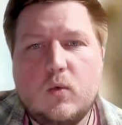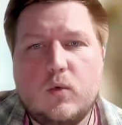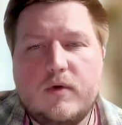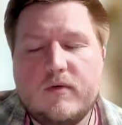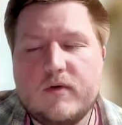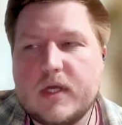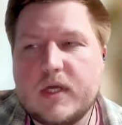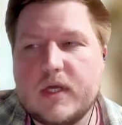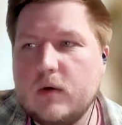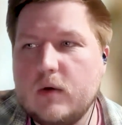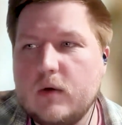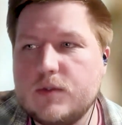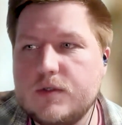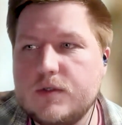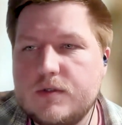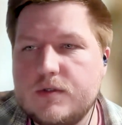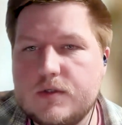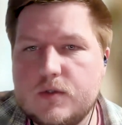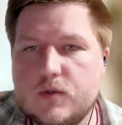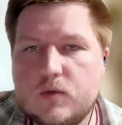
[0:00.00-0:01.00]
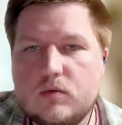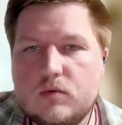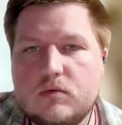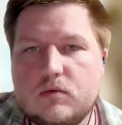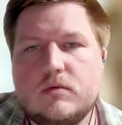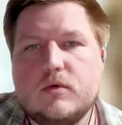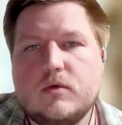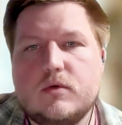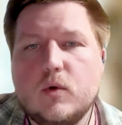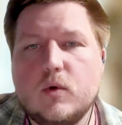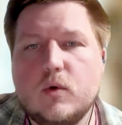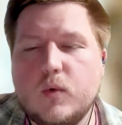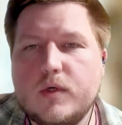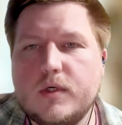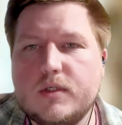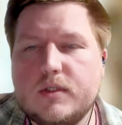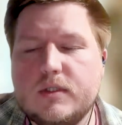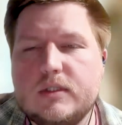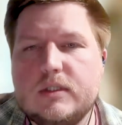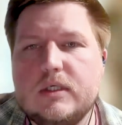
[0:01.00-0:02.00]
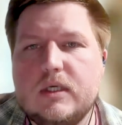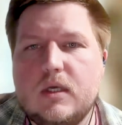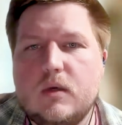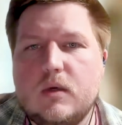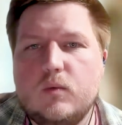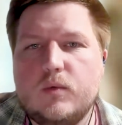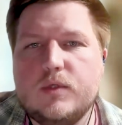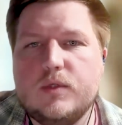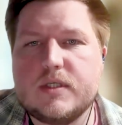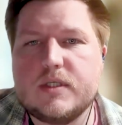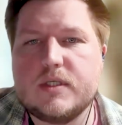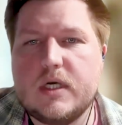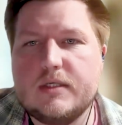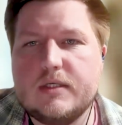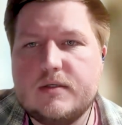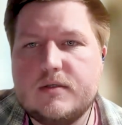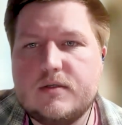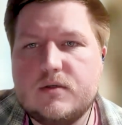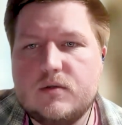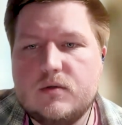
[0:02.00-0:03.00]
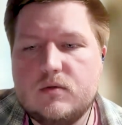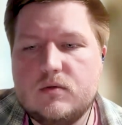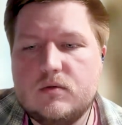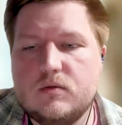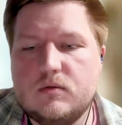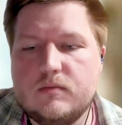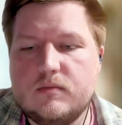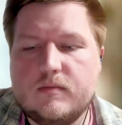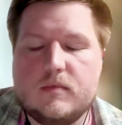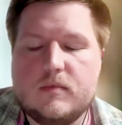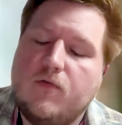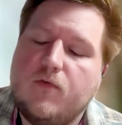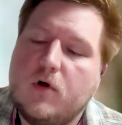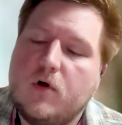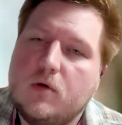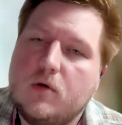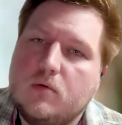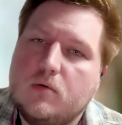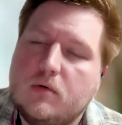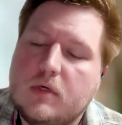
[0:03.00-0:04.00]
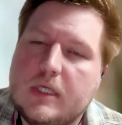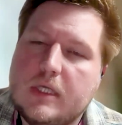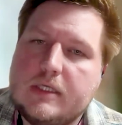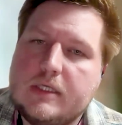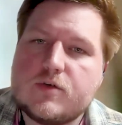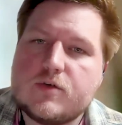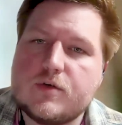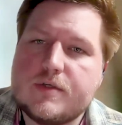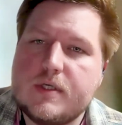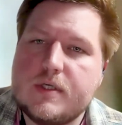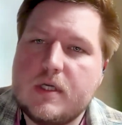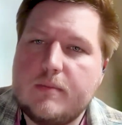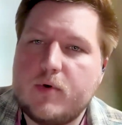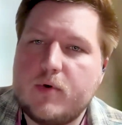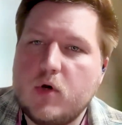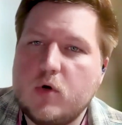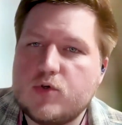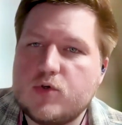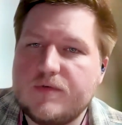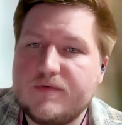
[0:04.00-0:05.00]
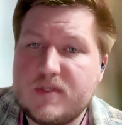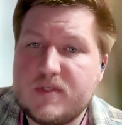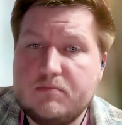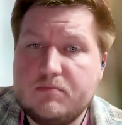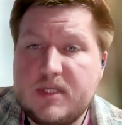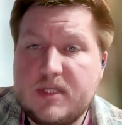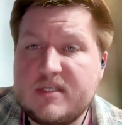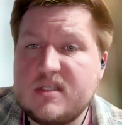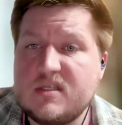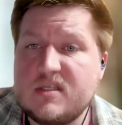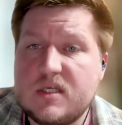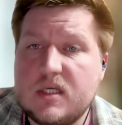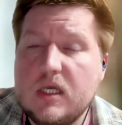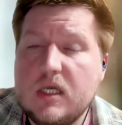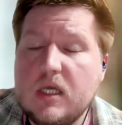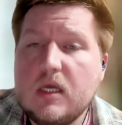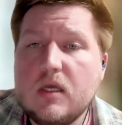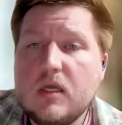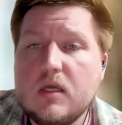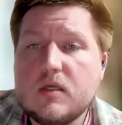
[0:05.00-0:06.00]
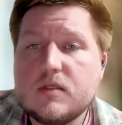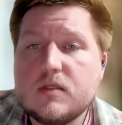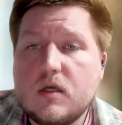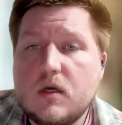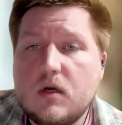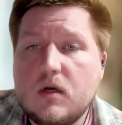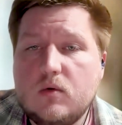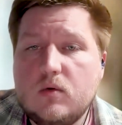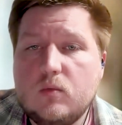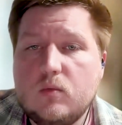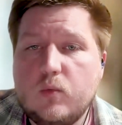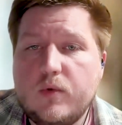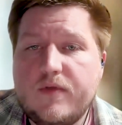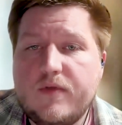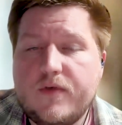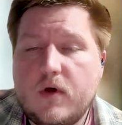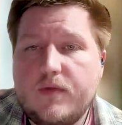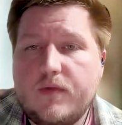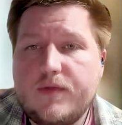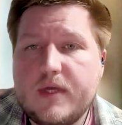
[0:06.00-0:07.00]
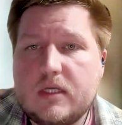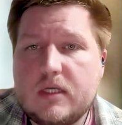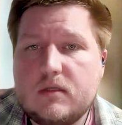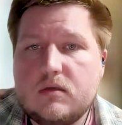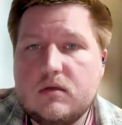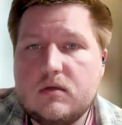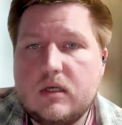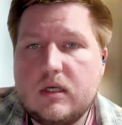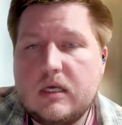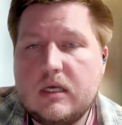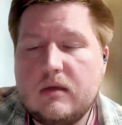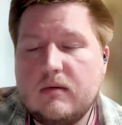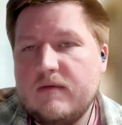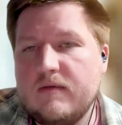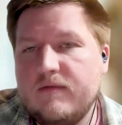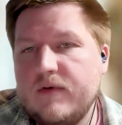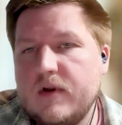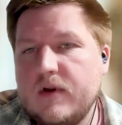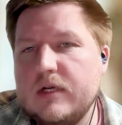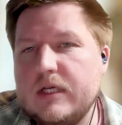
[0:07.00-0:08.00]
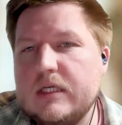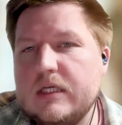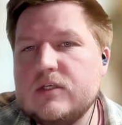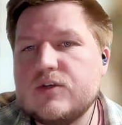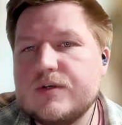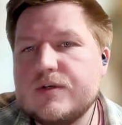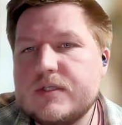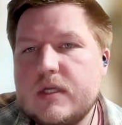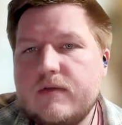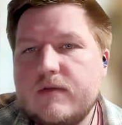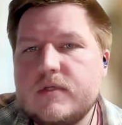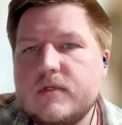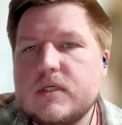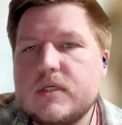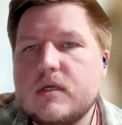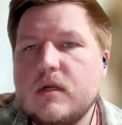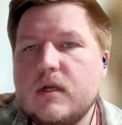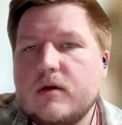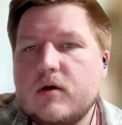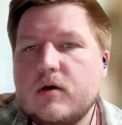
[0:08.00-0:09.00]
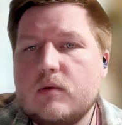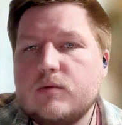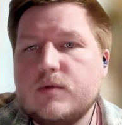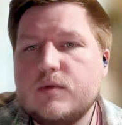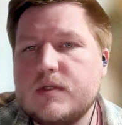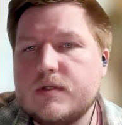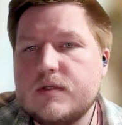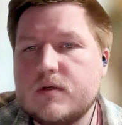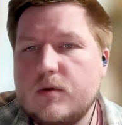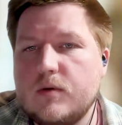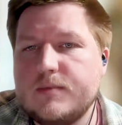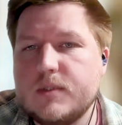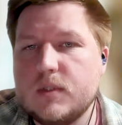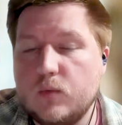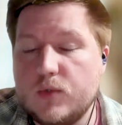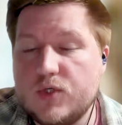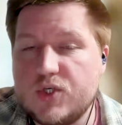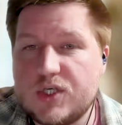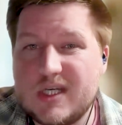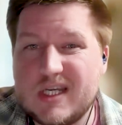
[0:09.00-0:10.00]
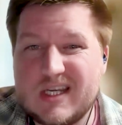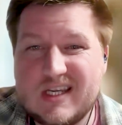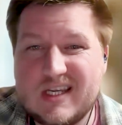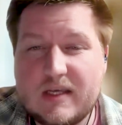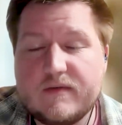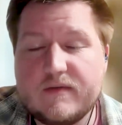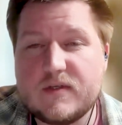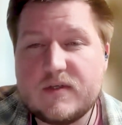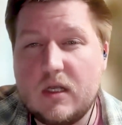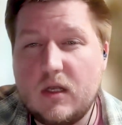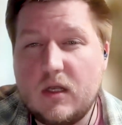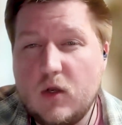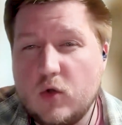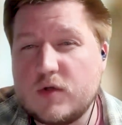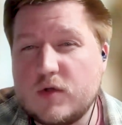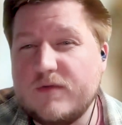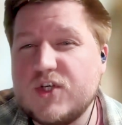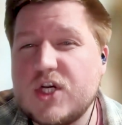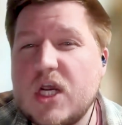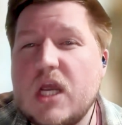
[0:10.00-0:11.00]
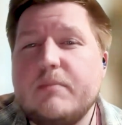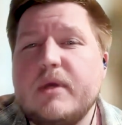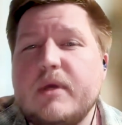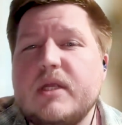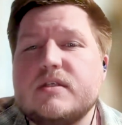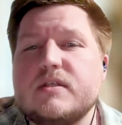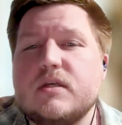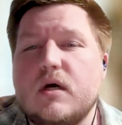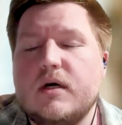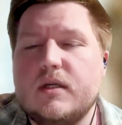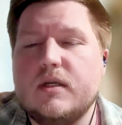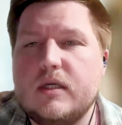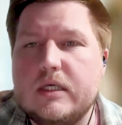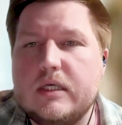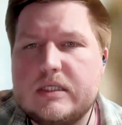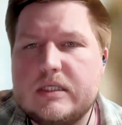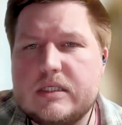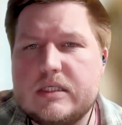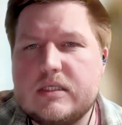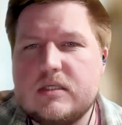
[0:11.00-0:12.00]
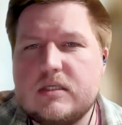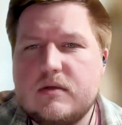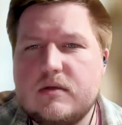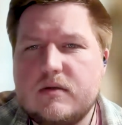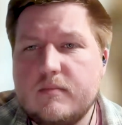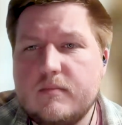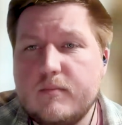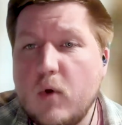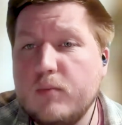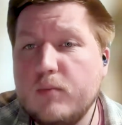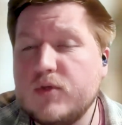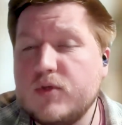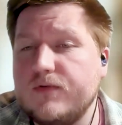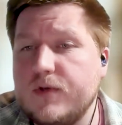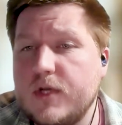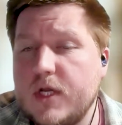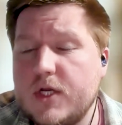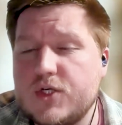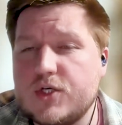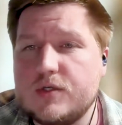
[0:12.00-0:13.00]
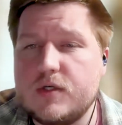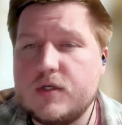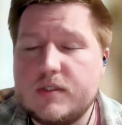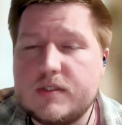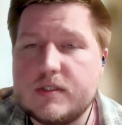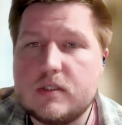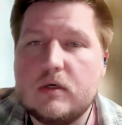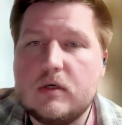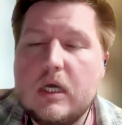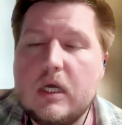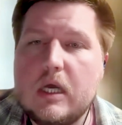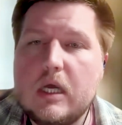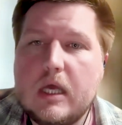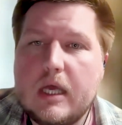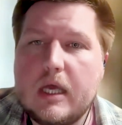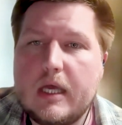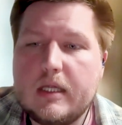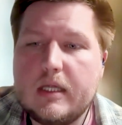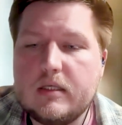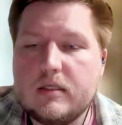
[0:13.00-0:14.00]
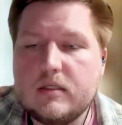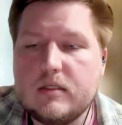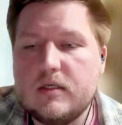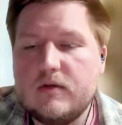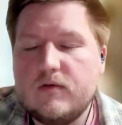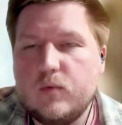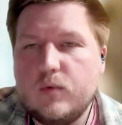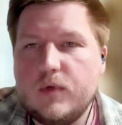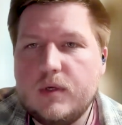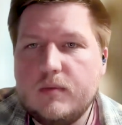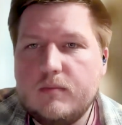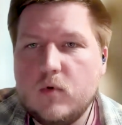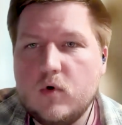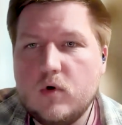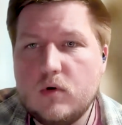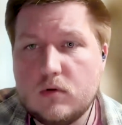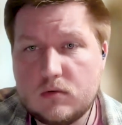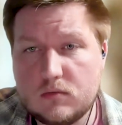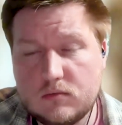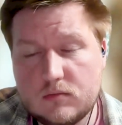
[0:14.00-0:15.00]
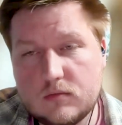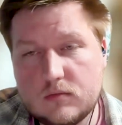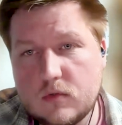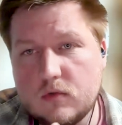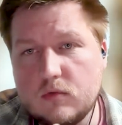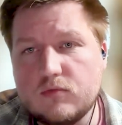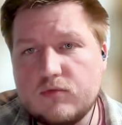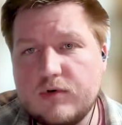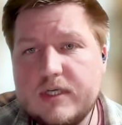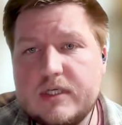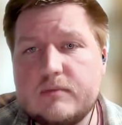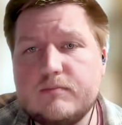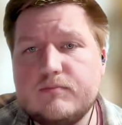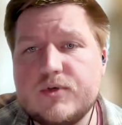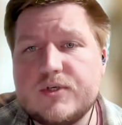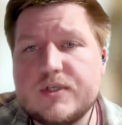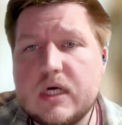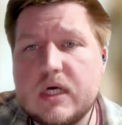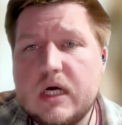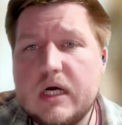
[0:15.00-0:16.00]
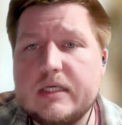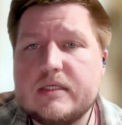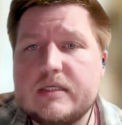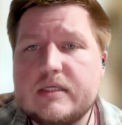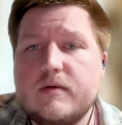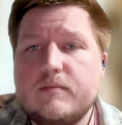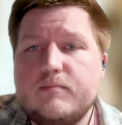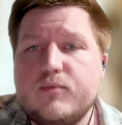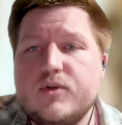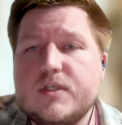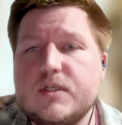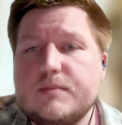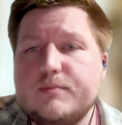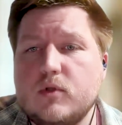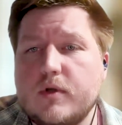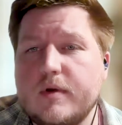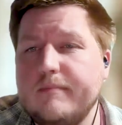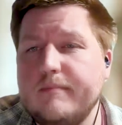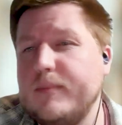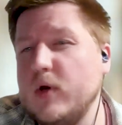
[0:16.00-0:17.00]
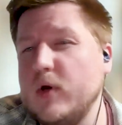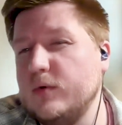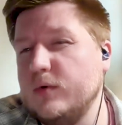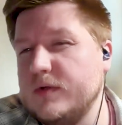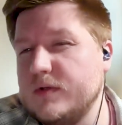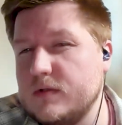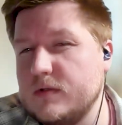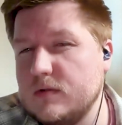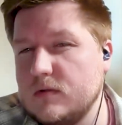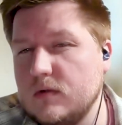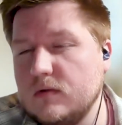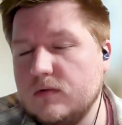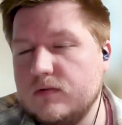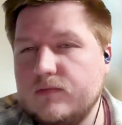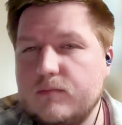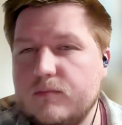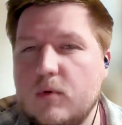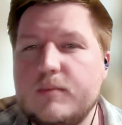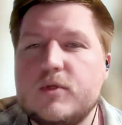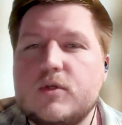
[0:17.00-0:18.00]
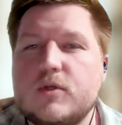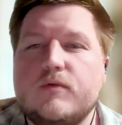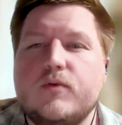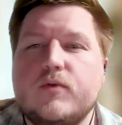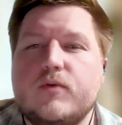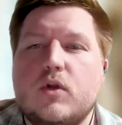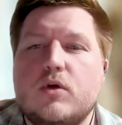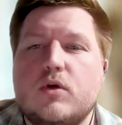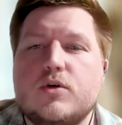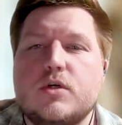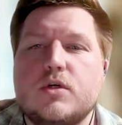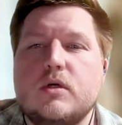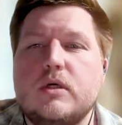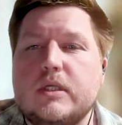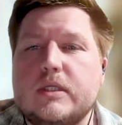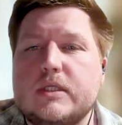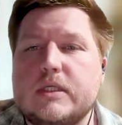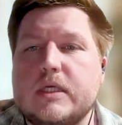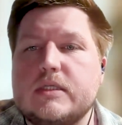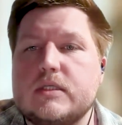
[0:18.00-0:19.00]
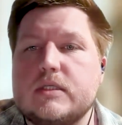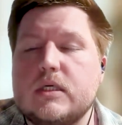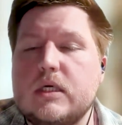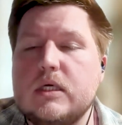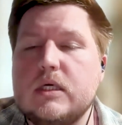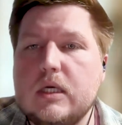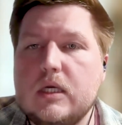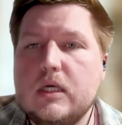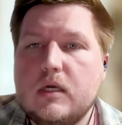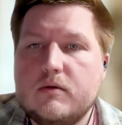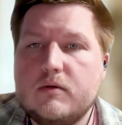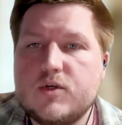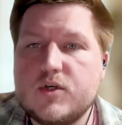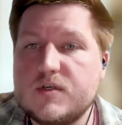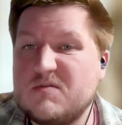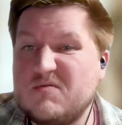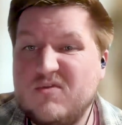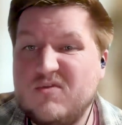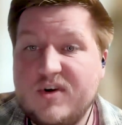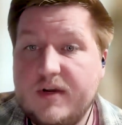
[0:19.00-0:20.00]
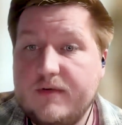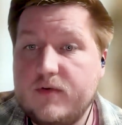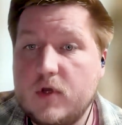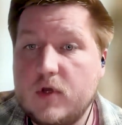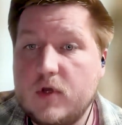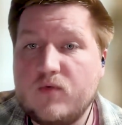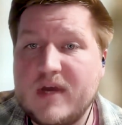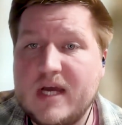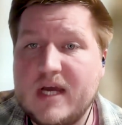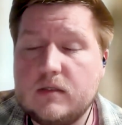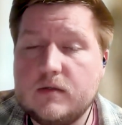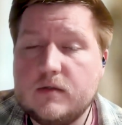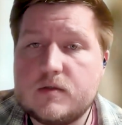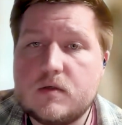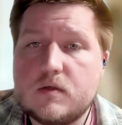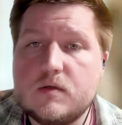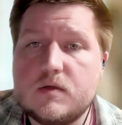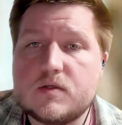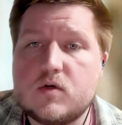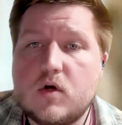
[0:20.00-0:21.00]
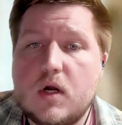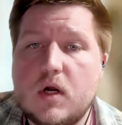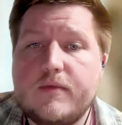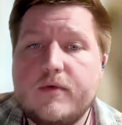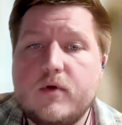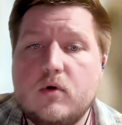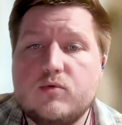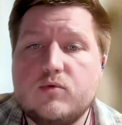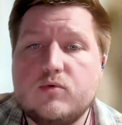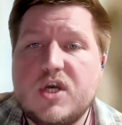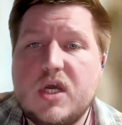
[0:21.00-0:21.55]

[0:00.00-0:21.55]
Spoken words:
we've encountered to conquer, we decided to follow an interesting approach of simplicity. So we thought that a very interesting physically grounded descriptor which gives a lot of shape inside is the moment of inertia tensor. And if we are more concrete and precise, the principal components of moment of inertia tensor, just free float values to describe the whole